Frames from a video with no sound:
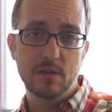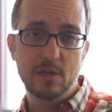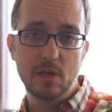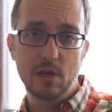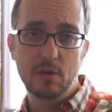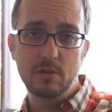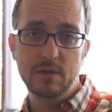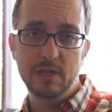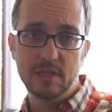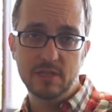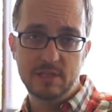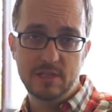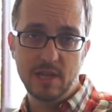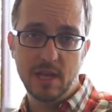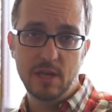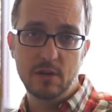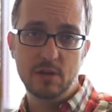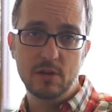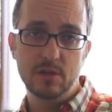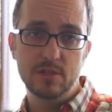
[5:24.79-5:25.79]
coding
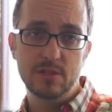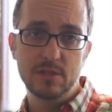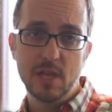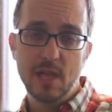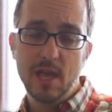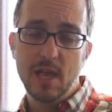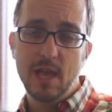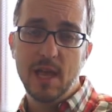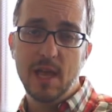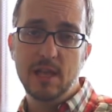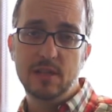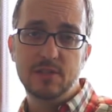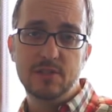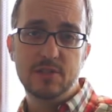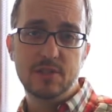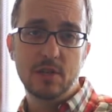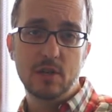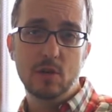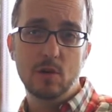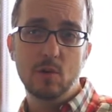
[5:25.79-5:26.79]
standards, and
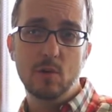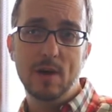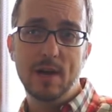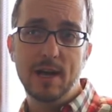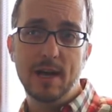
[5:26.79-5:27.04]
so